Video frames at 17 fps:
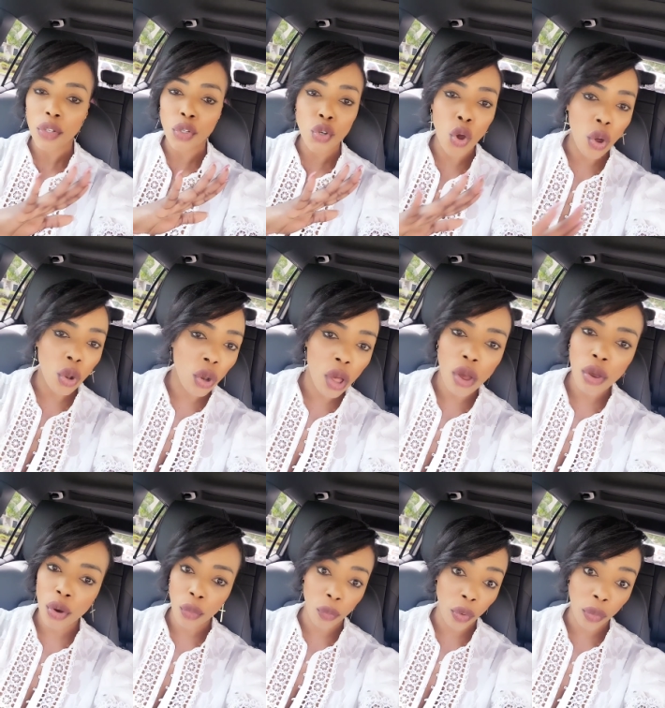No
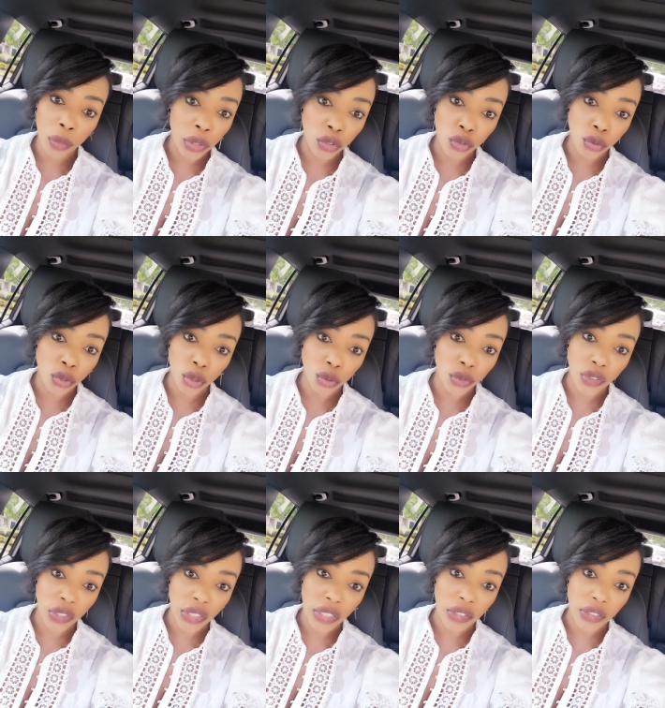longer will we do those
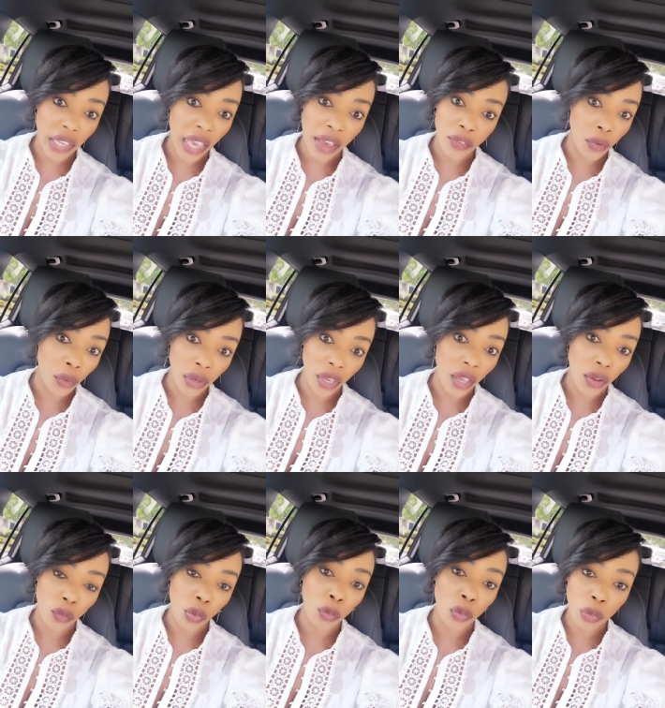sins ever
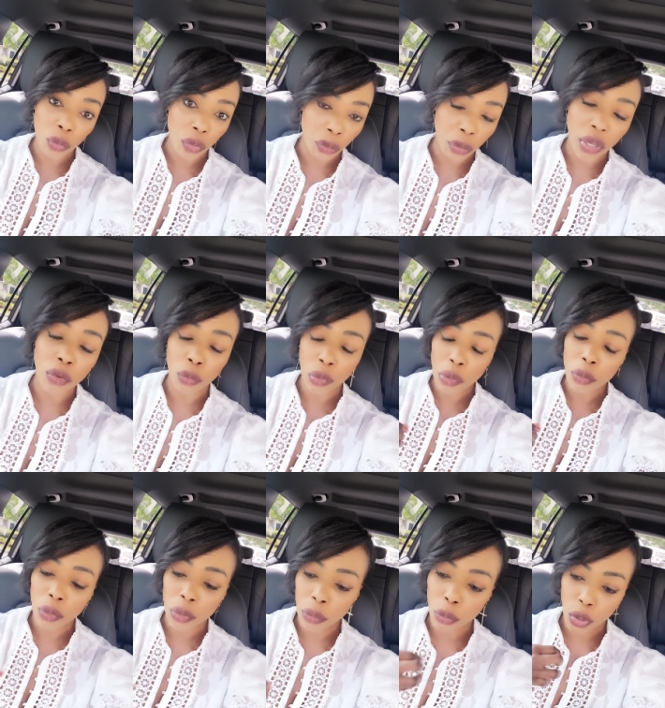again when we repent.
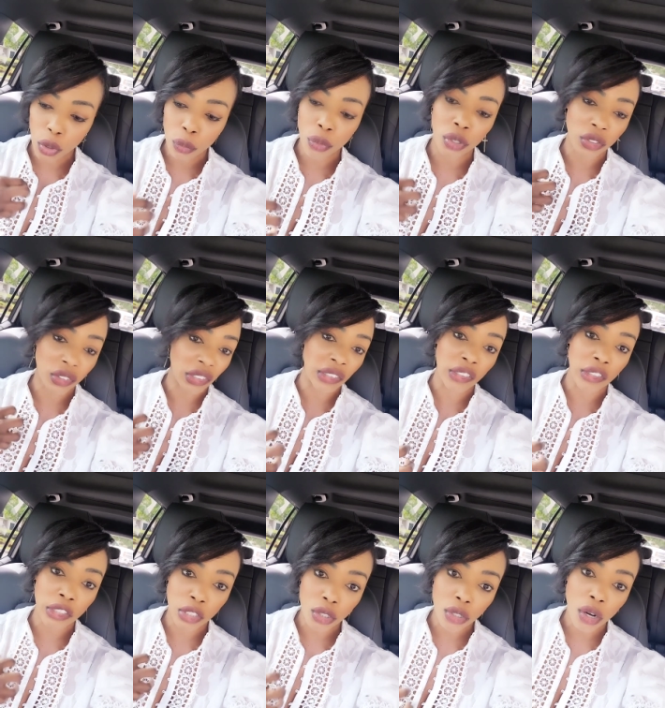We repent with a
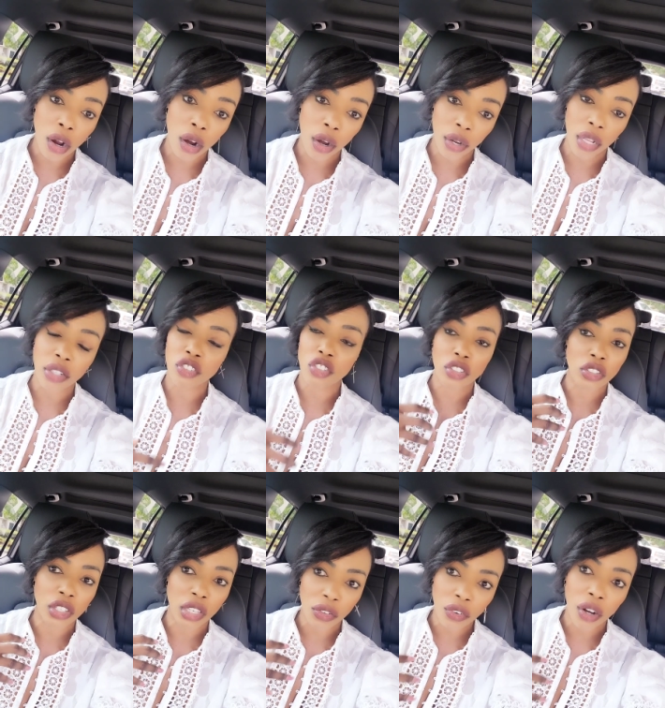sincere heart and
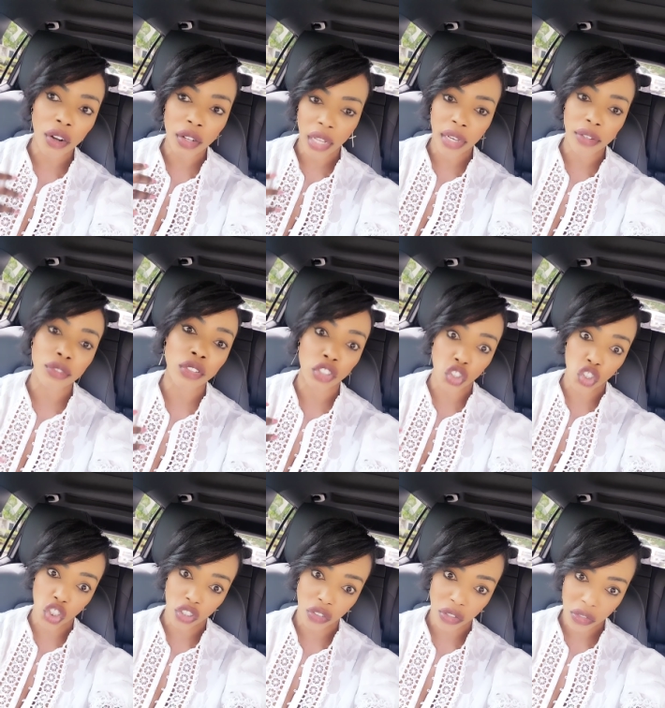just give our lives to
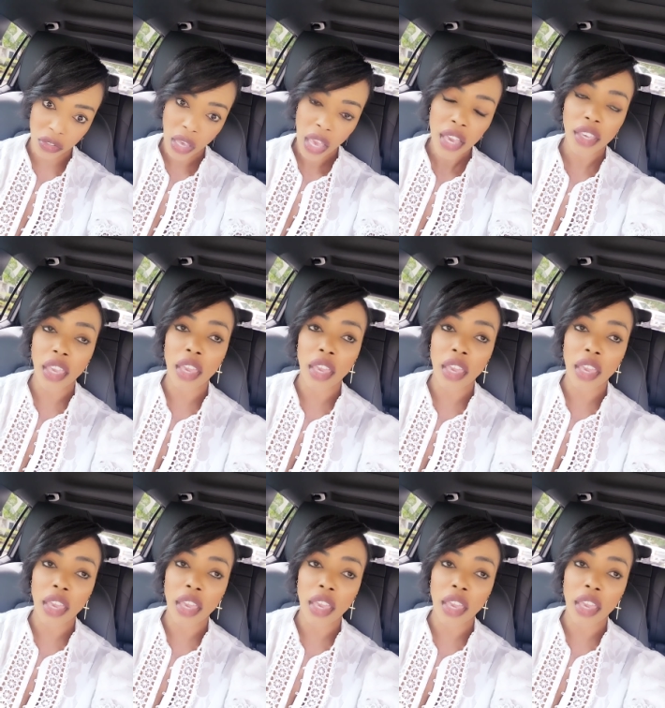Jesus.